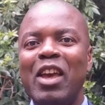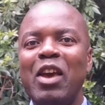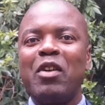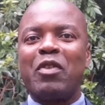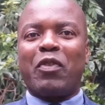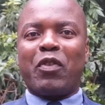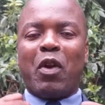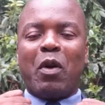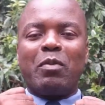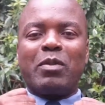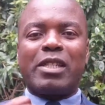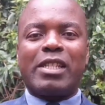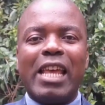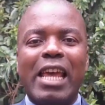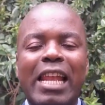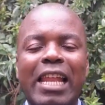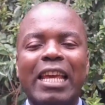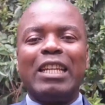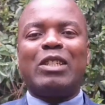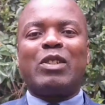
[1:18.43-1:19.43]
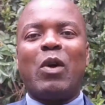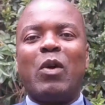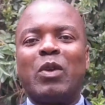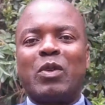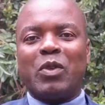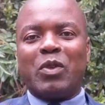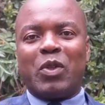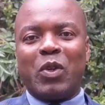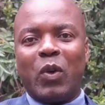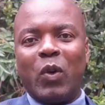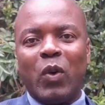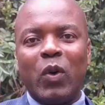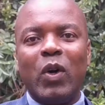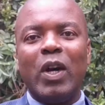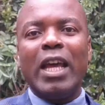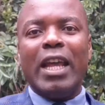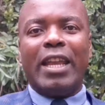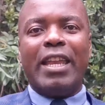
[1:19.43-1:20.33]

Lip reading: From selling door to door,